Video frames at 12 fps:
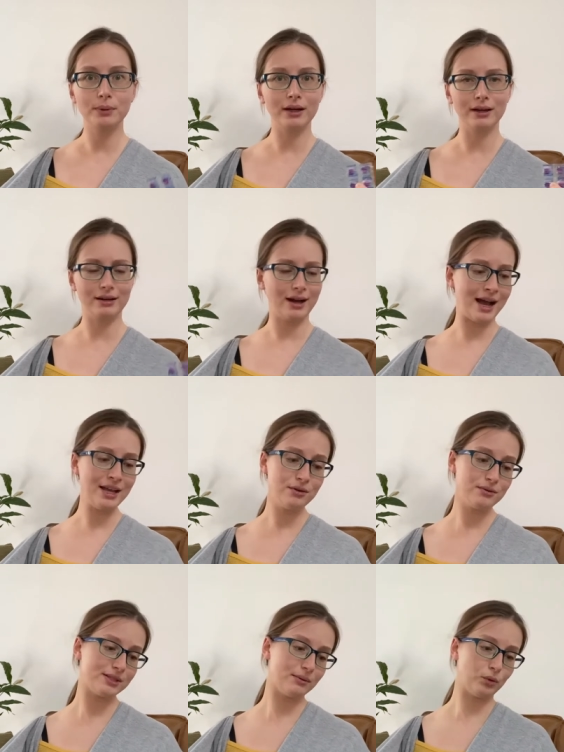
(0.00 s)
but I
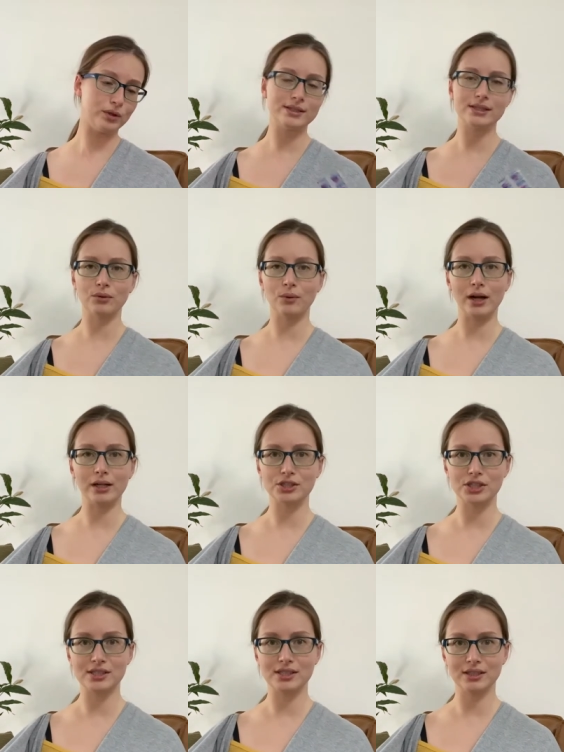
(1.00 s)
use them once in a while
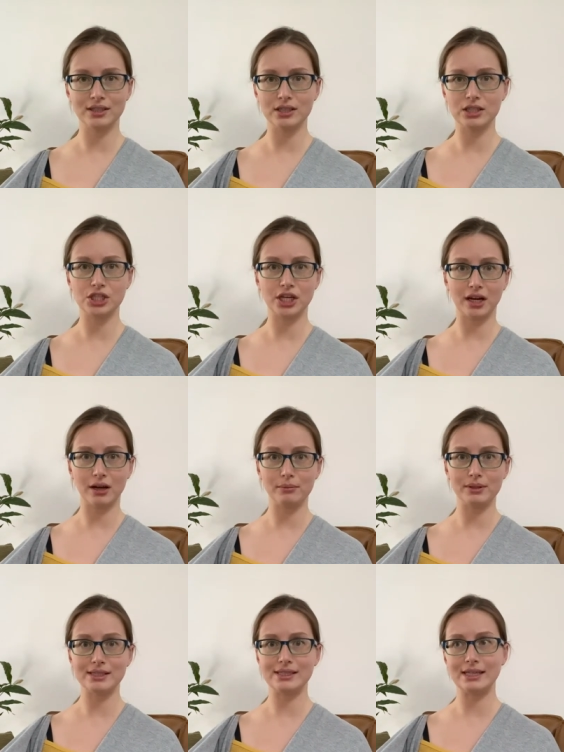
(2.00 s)
just to check up
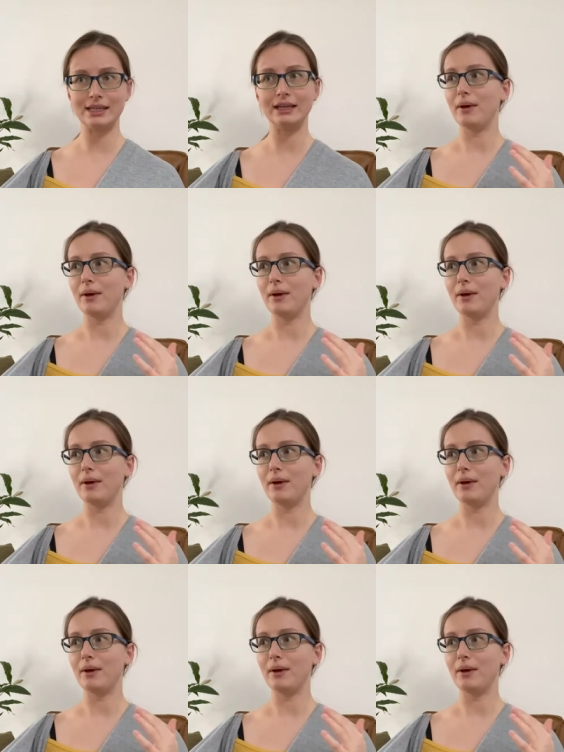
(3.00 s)
and see